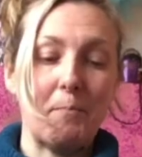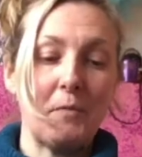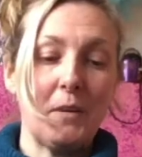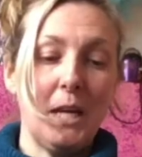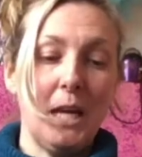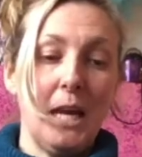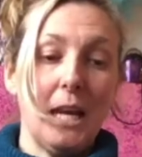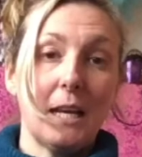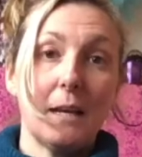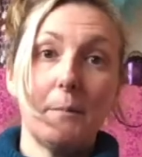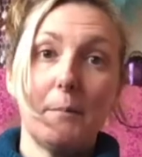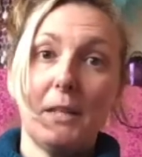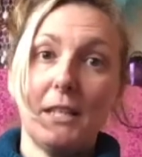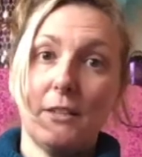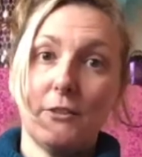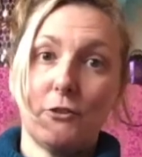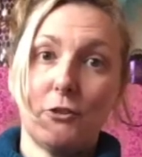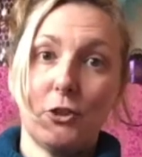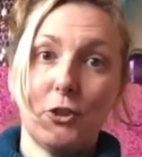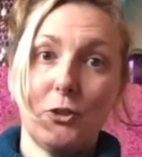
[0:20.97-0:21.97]
And I'm
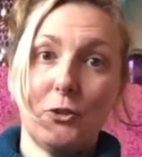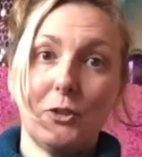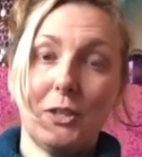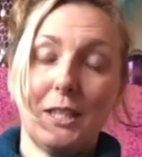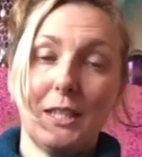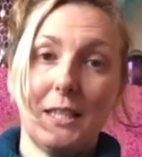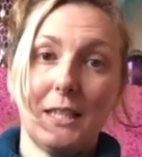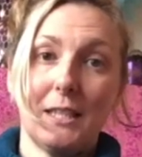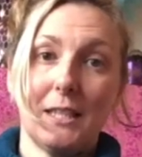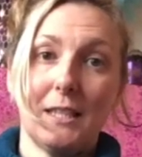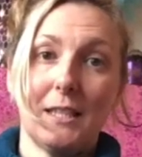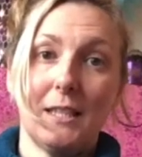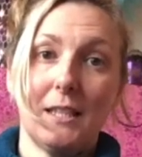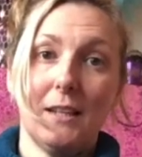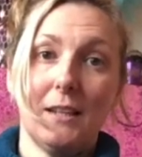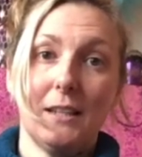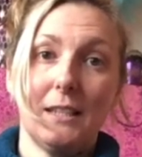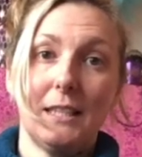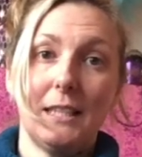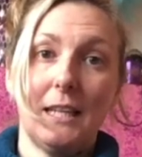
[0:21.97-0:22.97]
introducing this as the
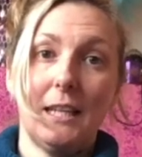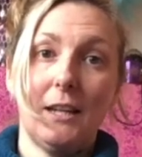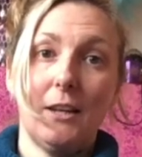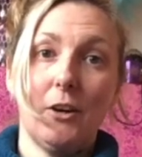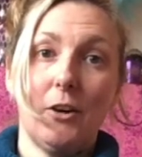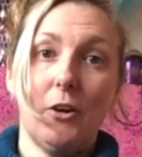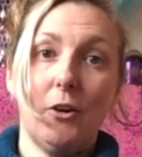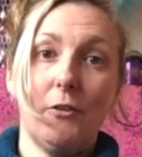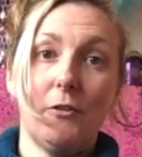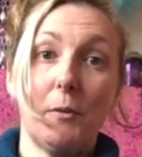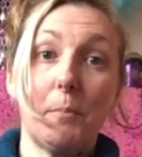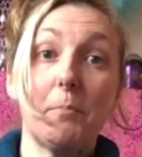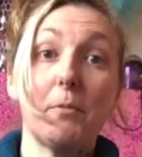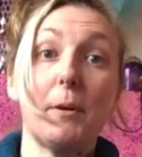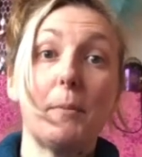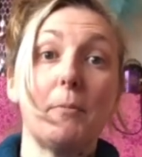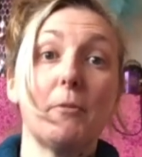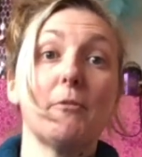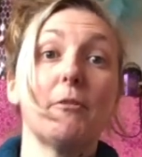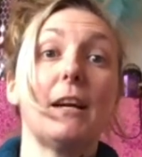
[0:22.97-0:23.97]
idea of a
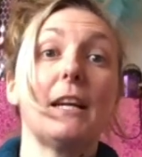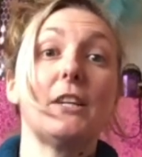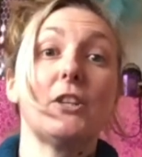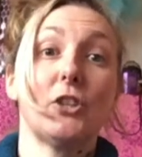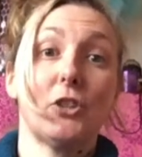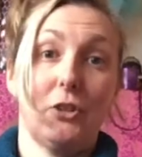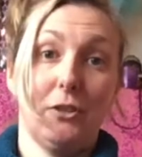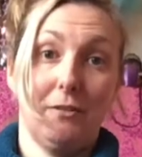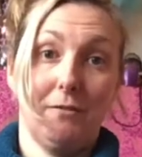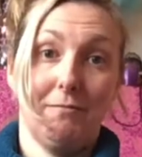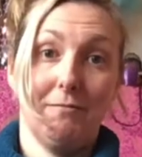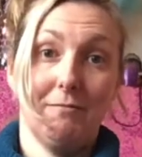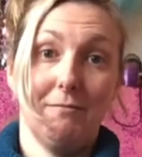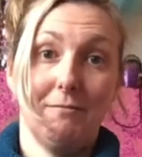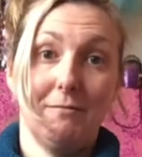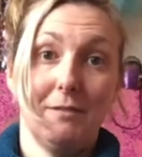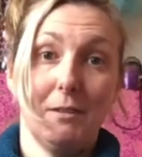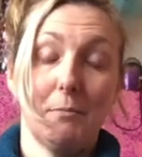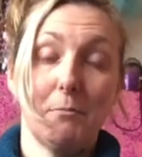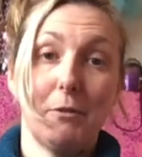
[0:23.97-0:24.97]
preparation
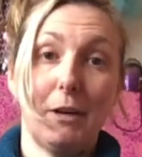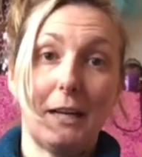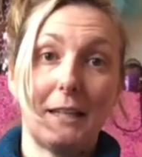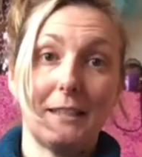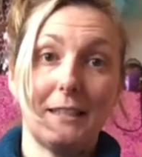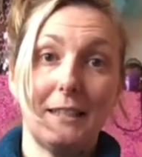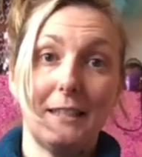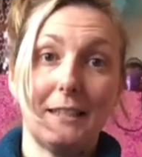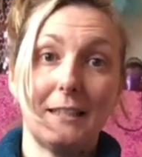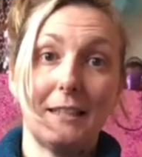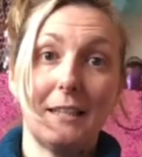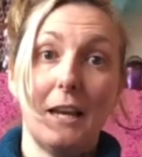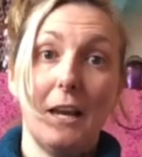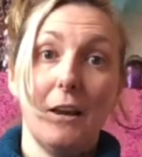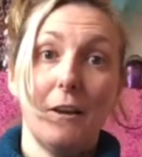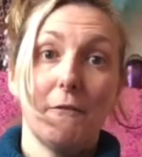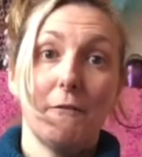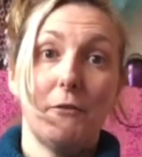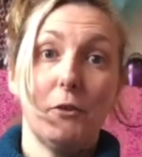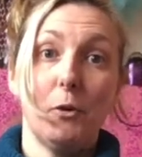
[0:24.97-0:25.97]
practice
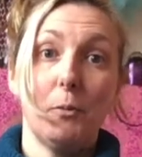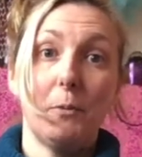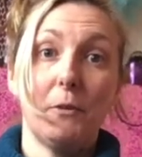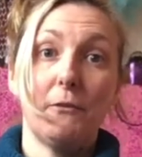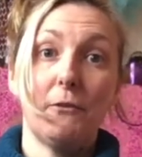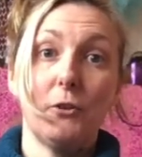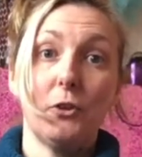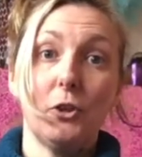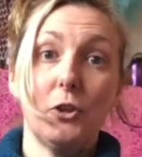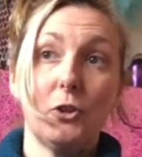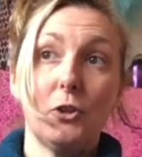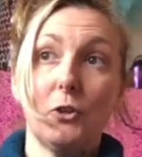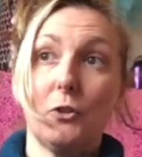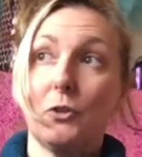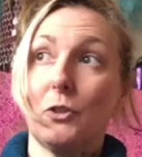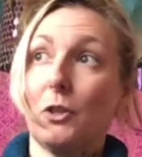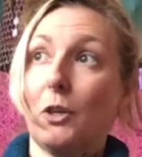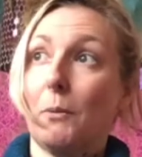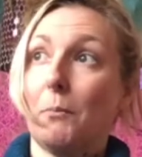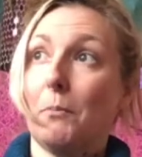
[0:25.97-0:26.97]
for before you do
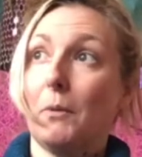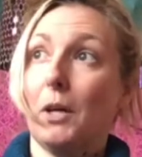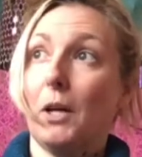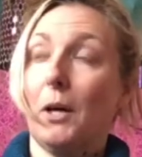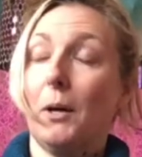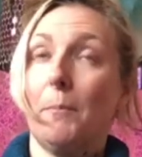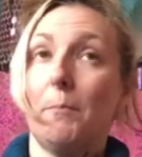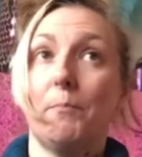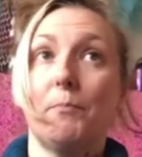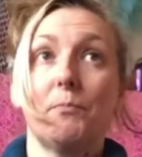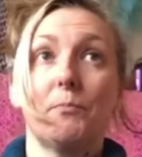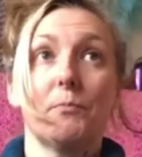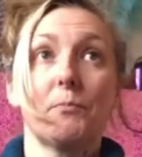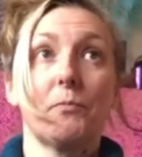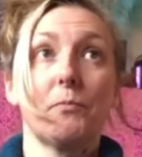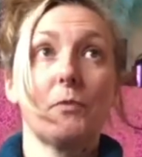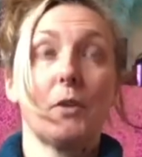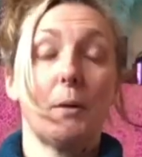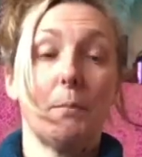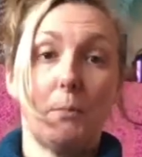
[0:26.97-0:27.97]
some
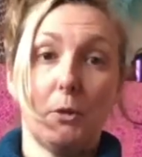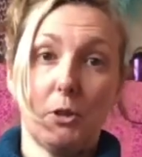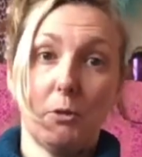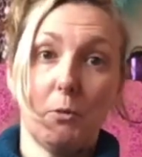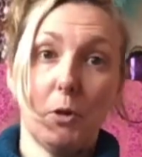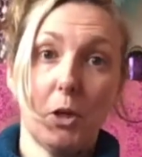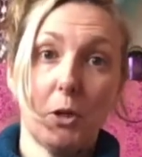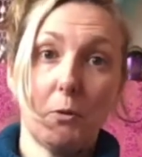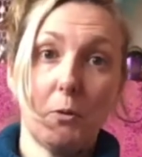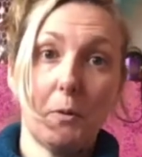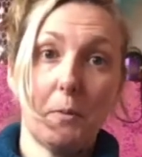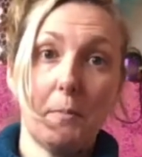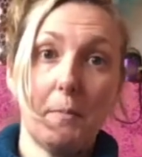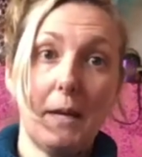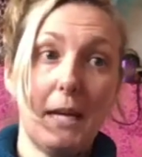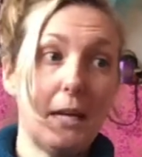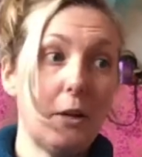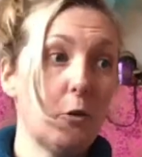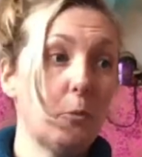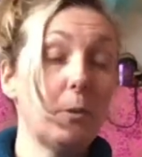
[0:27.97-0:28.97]
body work with me
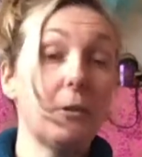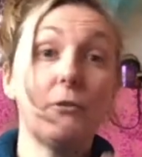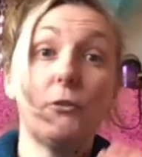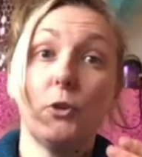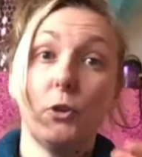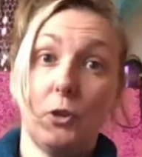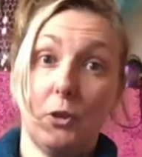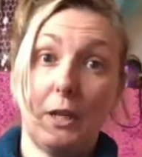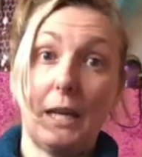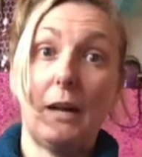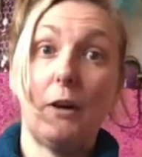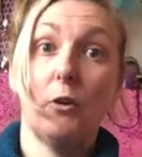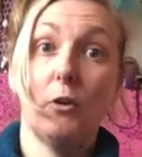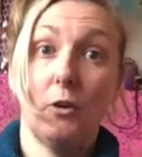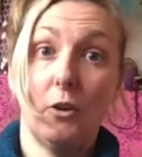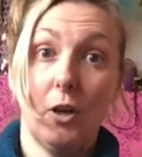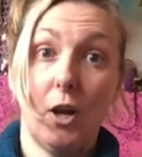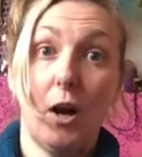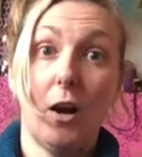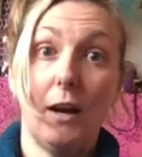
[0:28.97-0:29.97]
or before you get
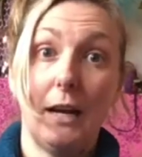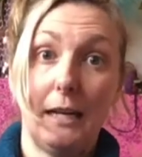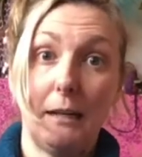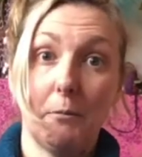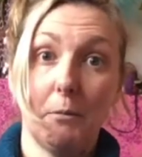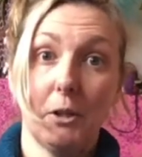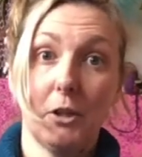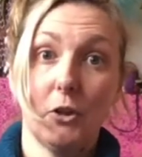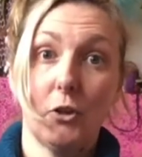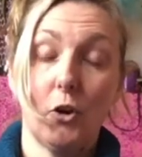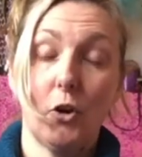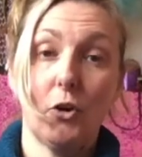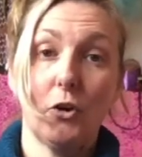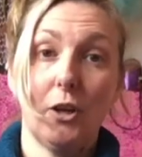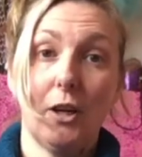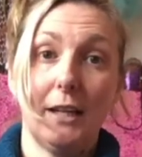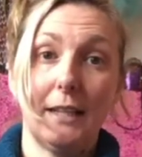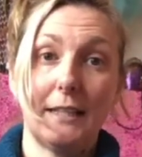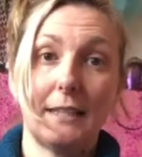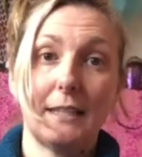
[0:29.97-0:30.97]
online with an
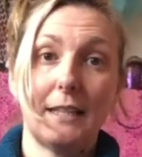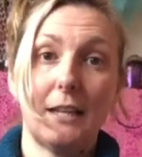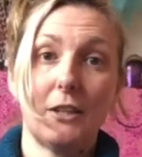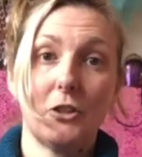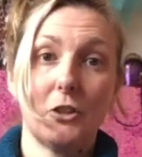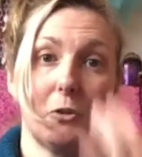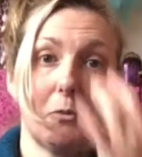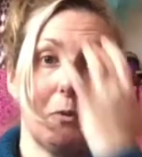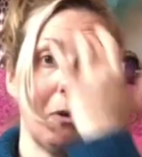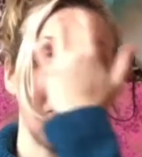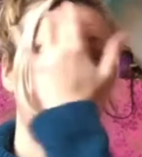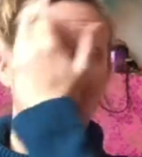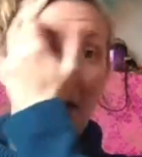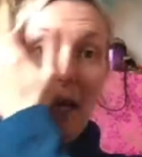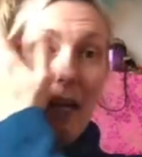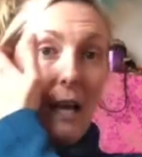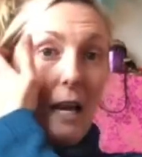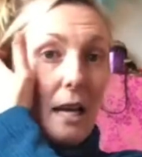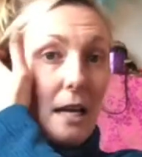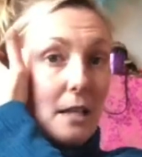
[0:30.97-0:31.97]
online session with me,
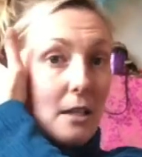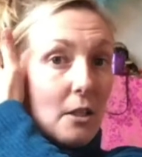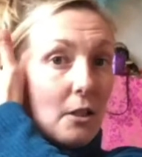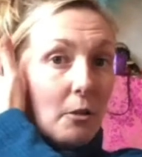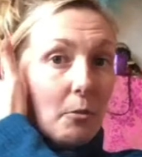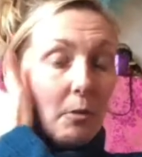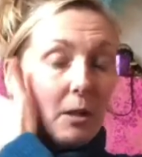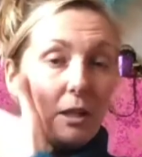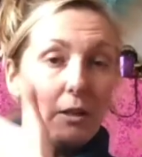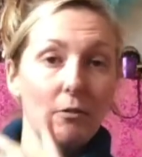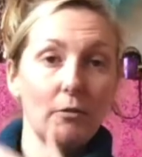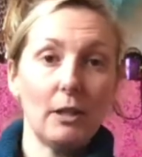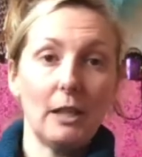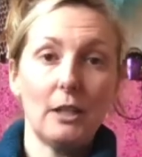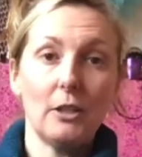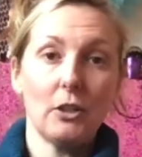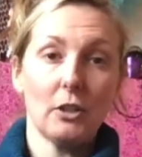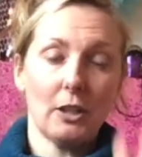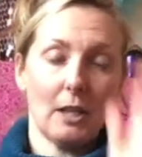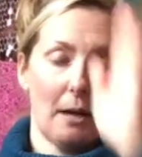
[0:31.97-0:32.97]
so that we can really
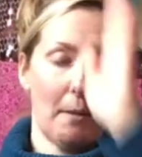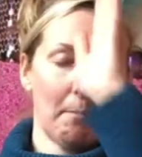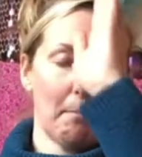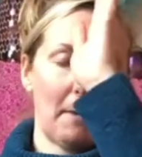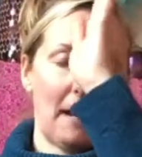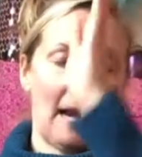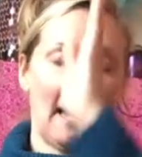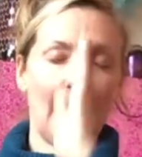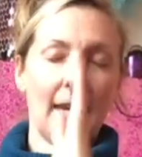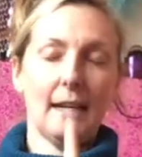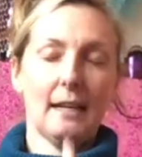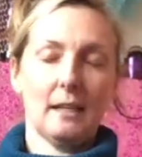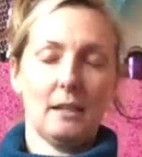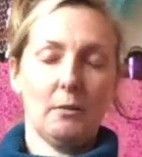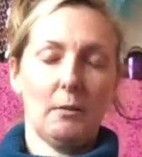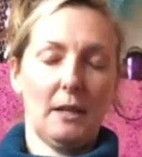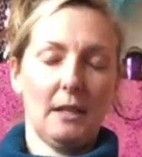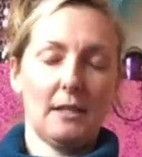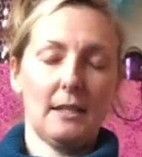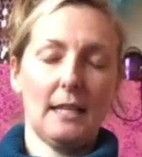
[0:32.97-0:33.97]
just come back to our
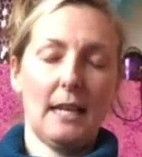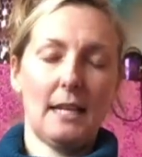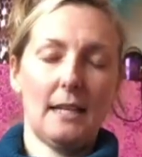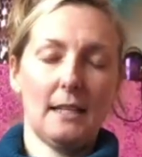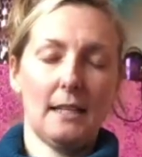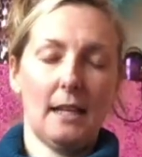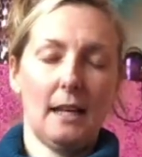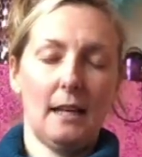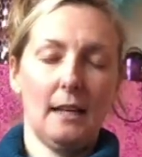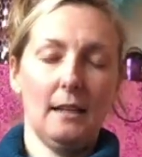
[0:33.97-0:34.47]
center